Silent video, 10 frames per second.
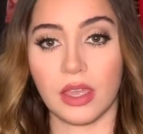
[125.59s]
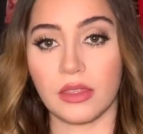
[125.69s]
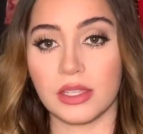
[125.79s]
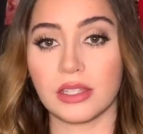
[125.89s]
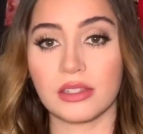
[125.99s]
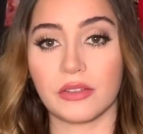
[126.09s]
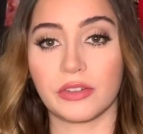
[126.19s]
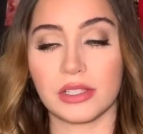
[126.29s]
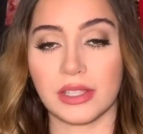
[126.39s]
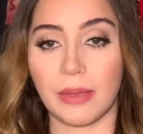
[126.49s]
This is the
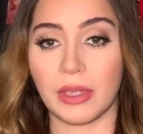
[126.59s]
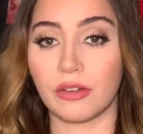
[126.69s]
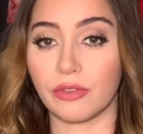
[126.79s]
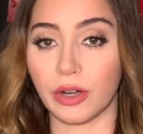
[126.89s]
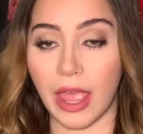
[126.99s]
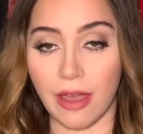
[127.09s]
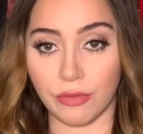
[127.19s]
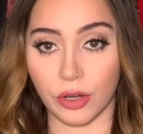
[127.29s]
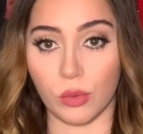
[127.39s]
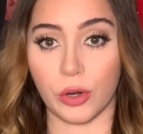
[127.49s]
first time in
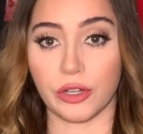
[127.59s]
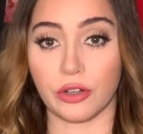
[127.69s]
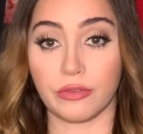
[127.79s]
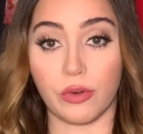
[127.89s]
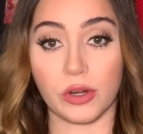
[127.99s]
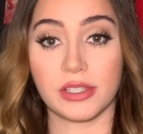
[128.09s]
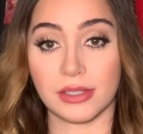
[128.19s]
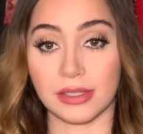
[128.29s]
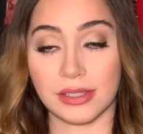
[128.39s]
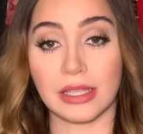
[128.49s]
forever where you're
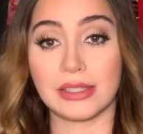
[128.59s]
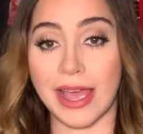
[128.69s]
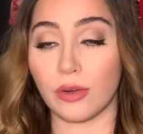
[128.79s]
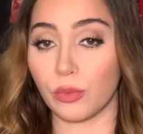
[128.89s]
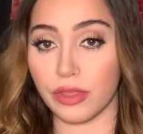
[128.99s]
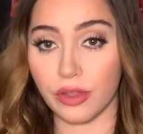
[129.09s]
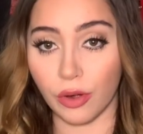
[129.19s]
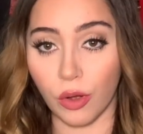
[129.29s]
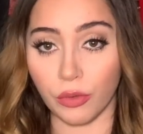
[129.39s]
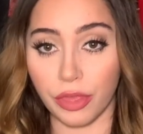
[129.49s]
forced to sit down with
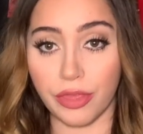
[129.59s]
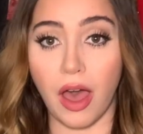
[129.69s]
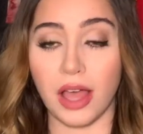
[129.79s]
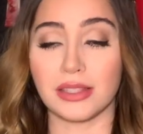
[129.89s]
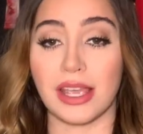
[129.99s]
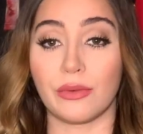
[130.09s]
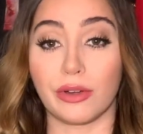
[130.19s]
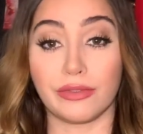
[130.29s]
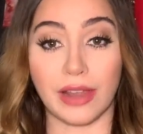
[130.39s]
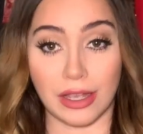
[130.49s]
your own thoughts and
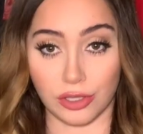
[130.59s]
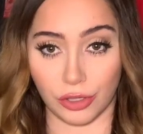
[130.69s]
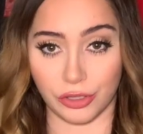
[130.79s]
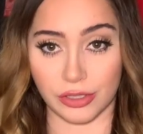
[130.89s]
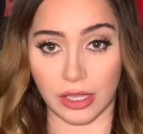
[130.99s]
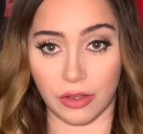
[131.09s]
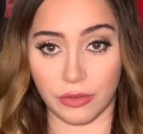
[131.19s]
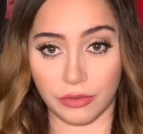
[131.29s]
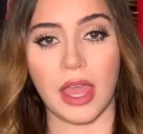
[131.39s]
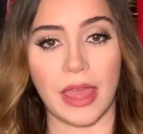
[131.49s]
reflect on yourself.
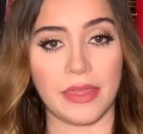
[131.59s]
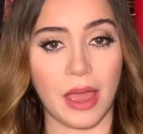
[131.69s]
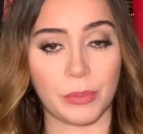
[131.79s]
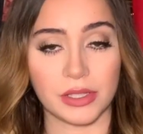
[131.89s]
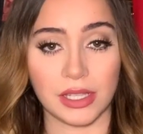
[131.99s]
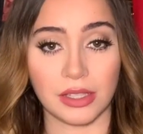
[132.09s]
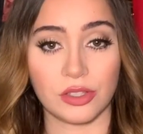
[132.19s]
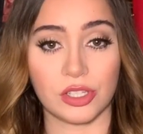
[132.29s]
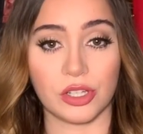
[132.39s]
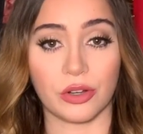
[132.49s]
And that pertains
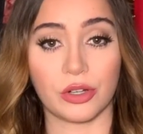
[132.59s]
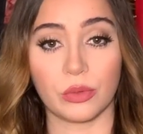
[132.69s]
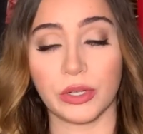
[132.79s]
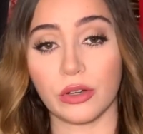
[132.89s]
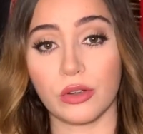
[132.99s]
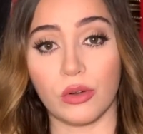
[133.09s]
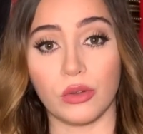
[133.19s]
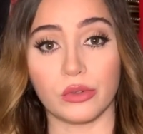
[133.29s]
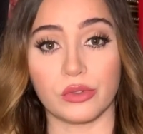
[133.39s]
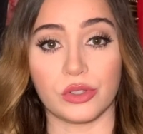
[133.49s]
to your career
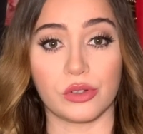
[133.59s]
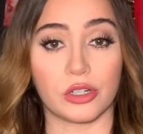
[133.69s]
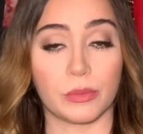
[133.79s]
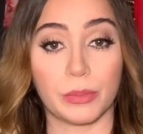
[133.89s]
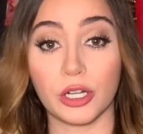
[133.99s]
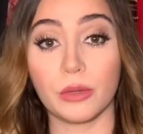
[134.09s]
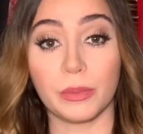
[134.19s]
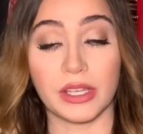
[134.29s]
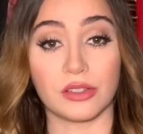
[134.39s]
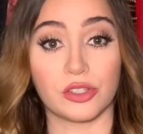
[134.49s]
goals, your
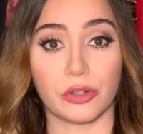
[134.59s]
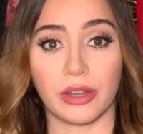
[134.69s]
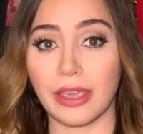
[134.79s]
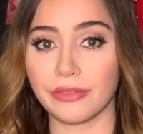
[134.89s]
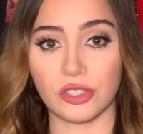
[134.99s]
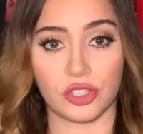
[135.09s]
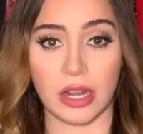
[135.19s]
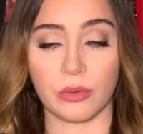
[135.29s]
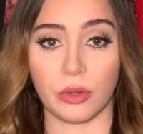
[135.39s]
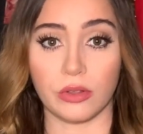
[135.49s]
purpose, your life in
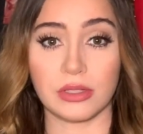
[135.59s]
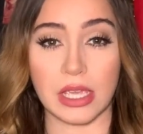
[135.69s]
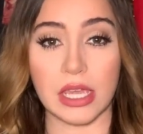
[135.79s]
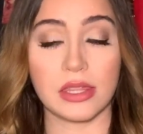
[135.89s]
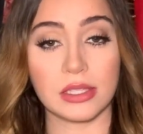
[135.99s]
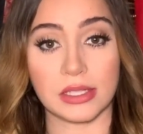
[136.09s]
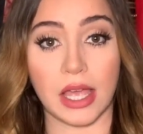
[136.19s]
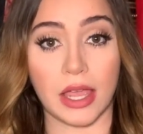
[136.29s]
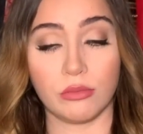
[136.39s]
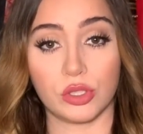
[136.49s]
general. Take this
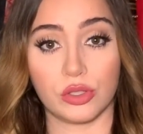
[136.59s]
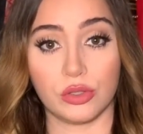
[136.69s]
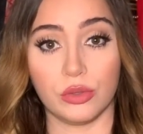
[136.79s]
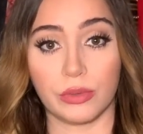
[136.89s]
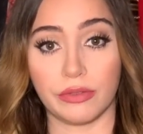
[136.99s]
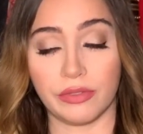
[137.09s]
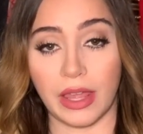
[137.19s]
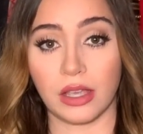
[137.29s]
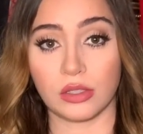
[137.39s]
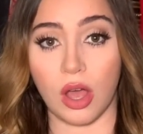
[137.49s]
time to
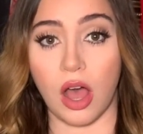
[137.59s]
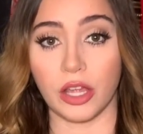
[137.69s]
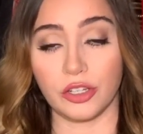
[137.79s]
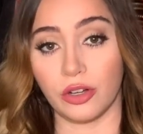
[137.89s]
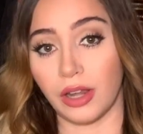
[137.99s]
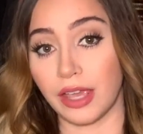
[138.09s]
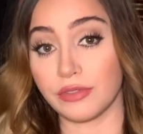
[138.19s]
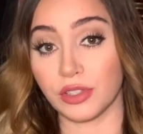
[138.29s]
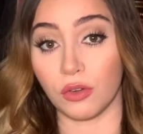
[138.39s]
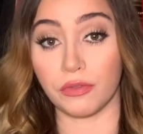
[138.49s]
reflect on your life
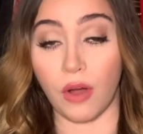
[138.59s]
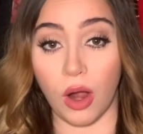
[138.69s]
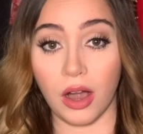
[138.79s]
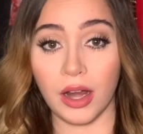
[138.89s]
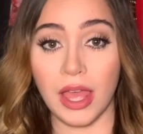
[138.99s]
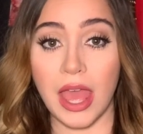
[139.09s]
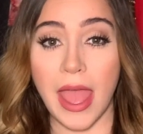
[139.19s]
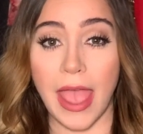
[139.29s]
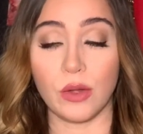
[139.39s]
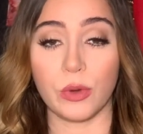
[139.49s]
so far
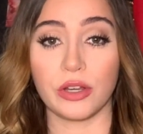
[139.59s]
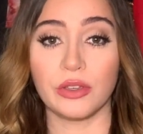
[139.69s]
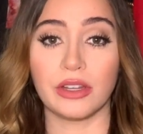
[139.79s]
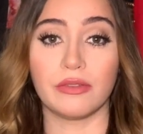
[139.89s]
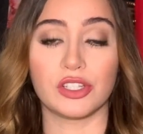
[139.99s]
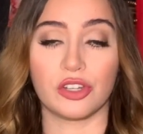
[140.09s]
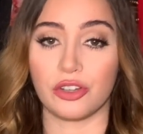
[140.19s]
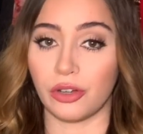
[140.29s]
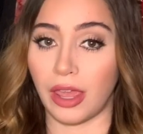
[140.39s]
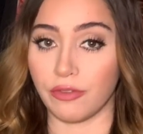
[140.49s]
and where you envision
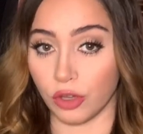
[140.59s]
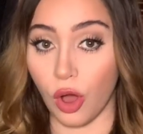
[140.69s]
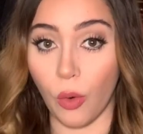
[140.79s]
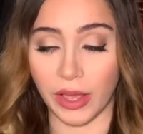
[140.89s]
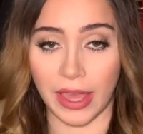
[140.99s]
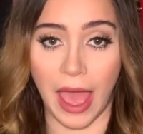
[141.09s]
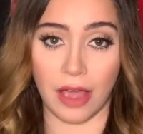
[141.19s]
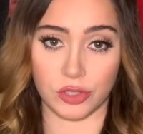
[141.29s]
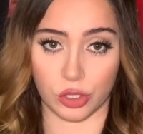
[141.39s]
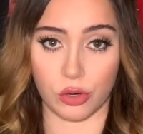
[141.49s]
your life going
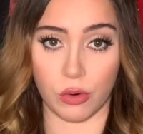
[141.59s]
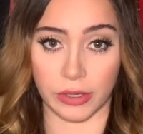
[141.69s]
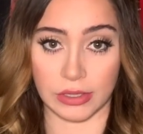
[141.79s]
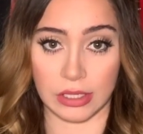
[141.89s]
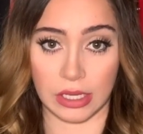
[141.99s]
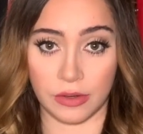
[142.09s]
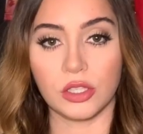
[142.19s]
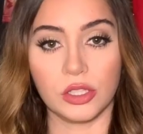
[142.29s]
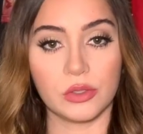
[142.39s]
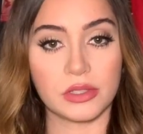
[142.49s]
after quarantine.
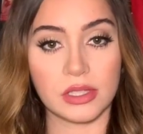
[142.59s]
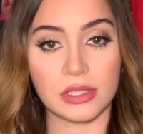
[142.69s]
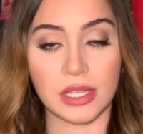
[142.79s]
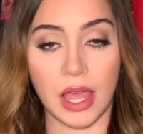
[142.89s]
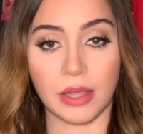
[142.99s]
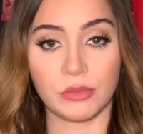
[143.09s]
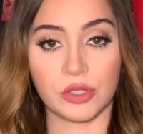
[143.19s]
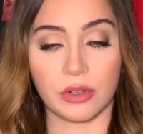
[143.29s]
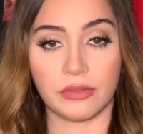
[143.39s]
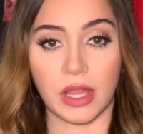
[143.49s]
Use this time
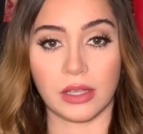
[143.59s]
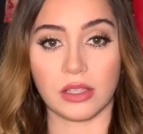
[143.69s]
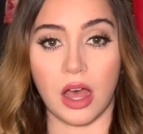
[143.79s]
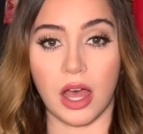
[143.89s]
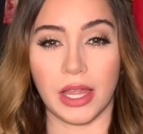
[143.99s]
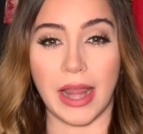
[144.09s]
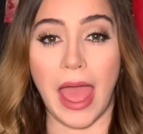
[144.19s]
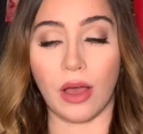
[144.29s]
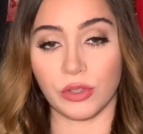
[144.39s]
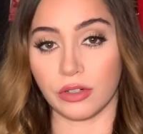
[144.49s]
to reflect on
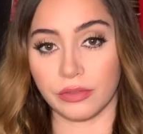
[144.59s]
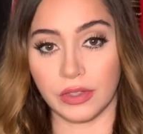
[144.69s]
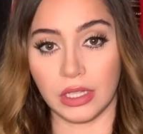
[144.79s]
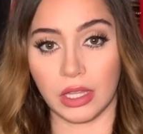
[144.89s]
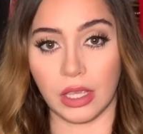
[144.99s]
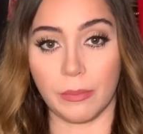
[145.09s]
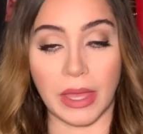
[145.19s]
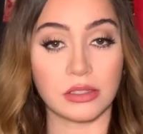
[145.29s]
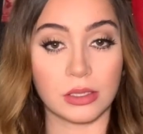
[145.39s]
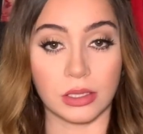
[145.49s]
how you're feeling
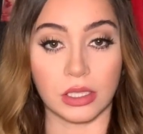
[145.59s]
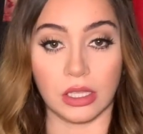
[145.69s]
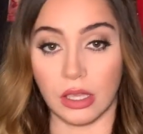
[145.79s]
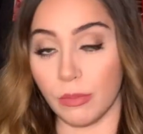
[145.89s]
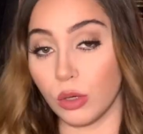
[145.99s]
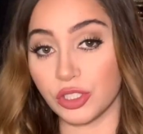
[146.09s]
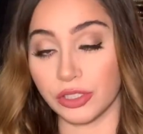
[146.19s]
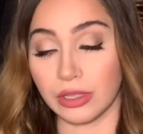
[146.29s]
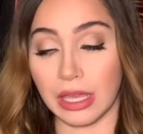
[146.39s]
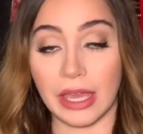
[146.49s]
mentally,
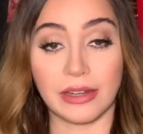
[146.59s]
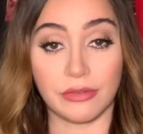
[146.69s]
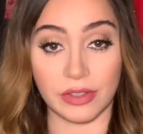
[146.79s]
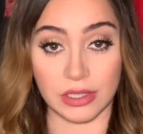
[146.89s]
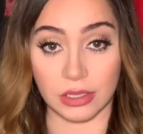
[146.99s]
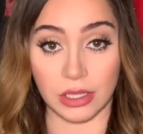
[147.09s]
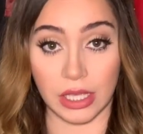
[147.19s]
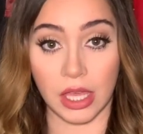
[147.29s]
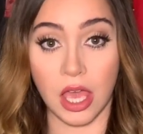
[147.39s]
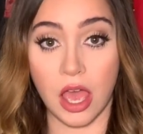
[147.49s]
emotionally, and physically.